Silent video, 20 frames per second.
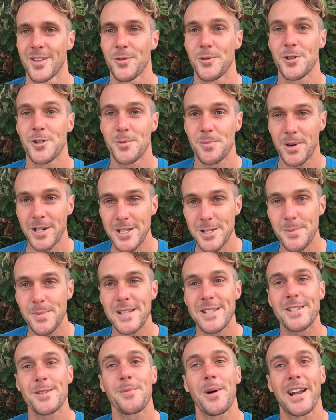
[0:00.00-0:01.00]
Which brings
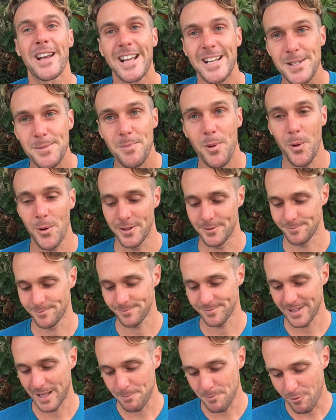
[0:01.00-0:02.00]
me to my next point,
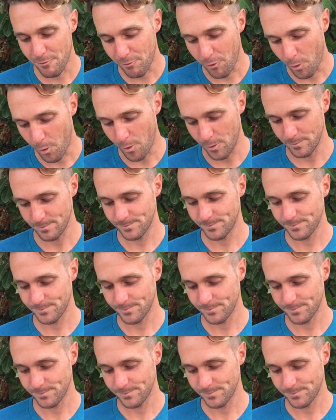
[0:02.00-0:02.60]
number 4.